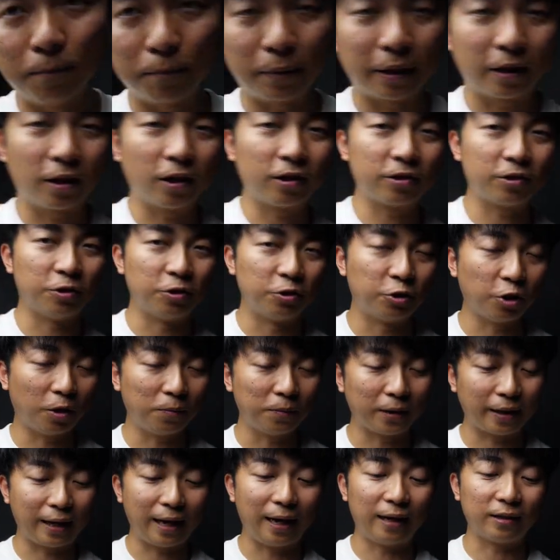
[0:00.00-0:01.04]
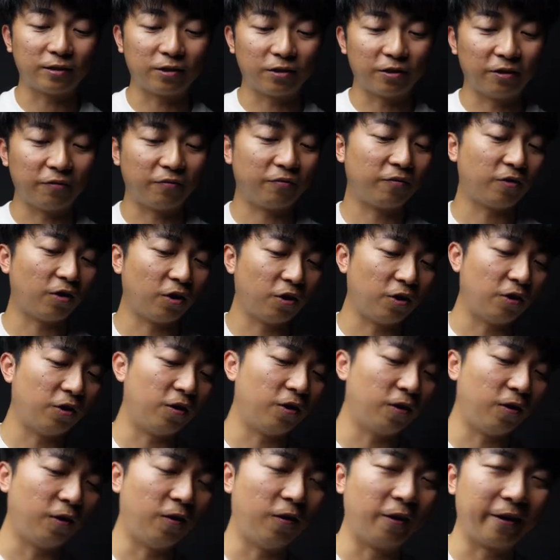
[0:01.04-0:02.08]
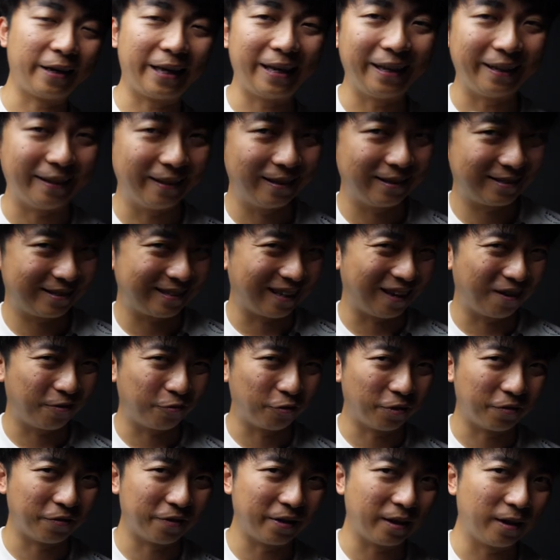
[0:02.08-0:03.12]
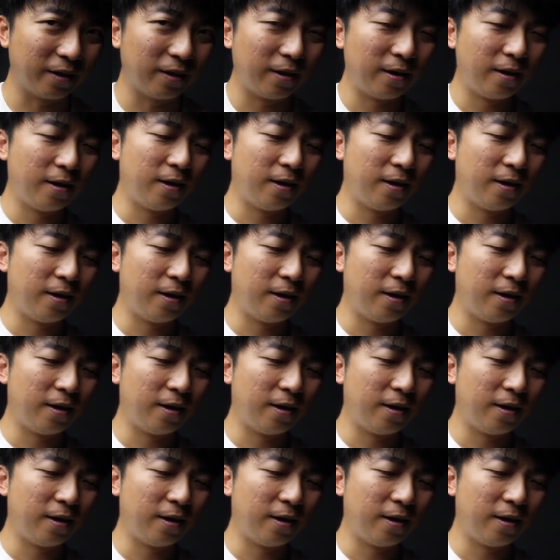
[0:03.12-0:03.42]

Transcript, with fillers: because you drop the cards on the floor or hit stuff with it.